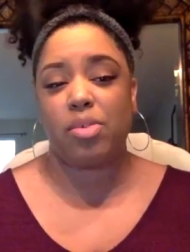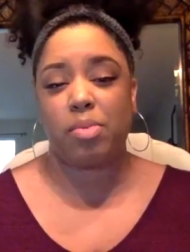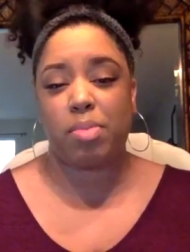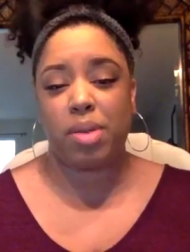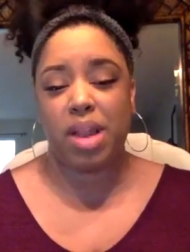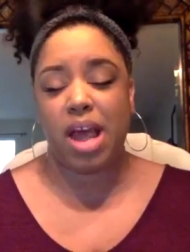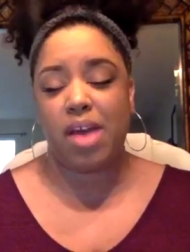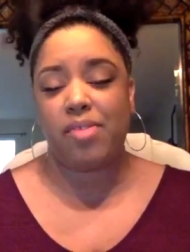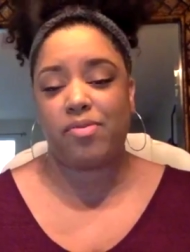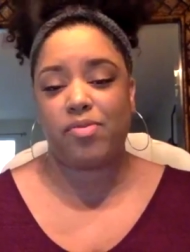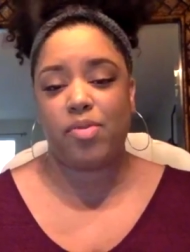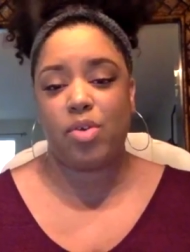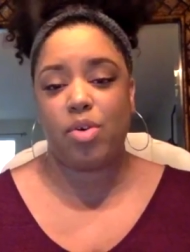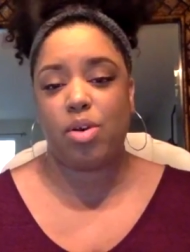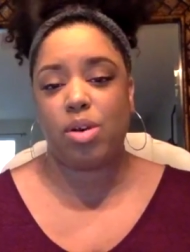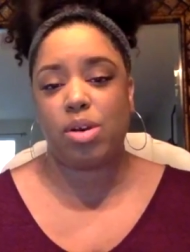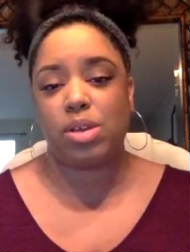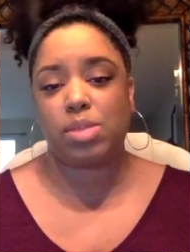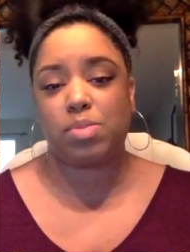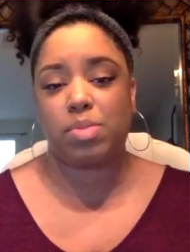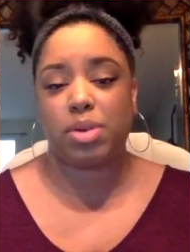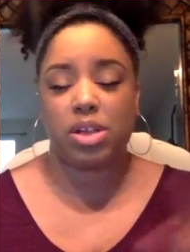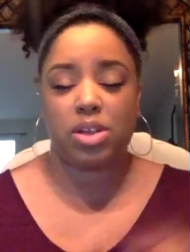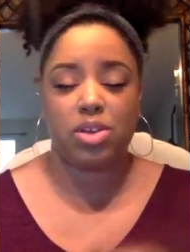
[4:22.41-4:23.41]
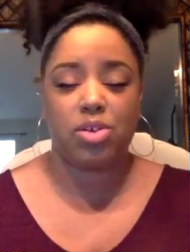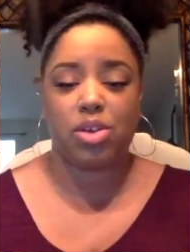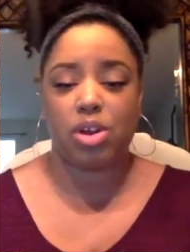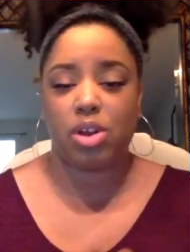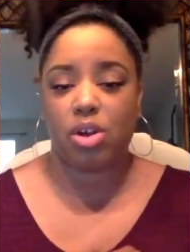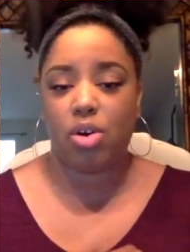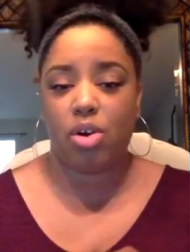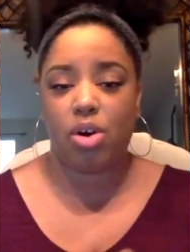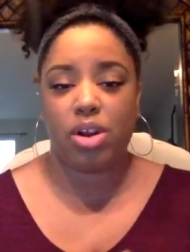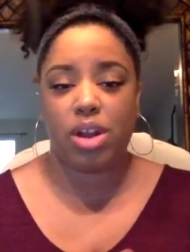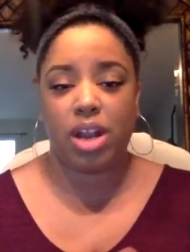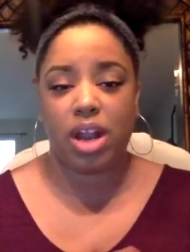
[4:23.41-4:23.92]
platforms, but you can
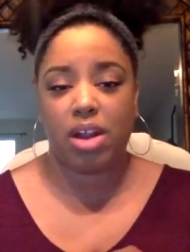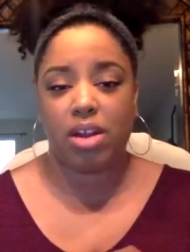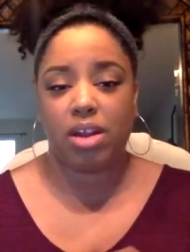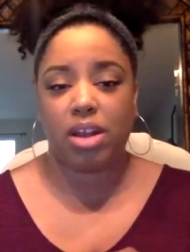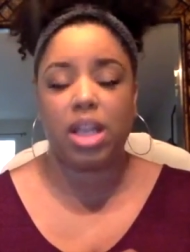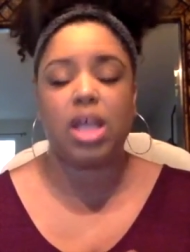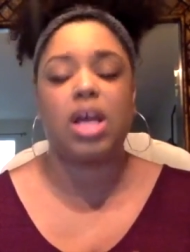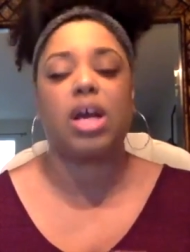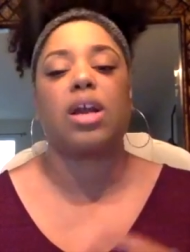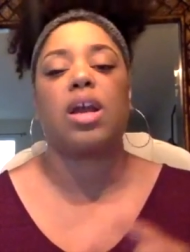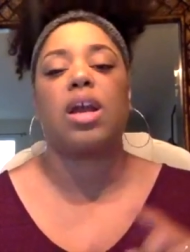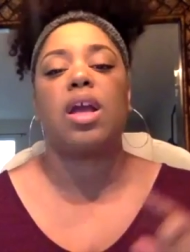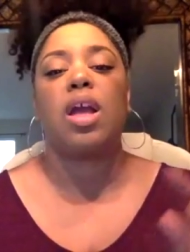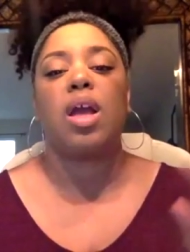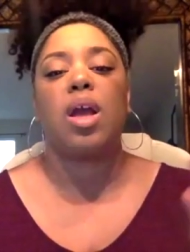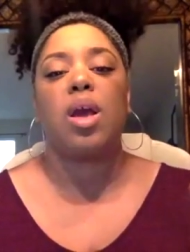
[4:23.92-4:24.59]
go on there and look.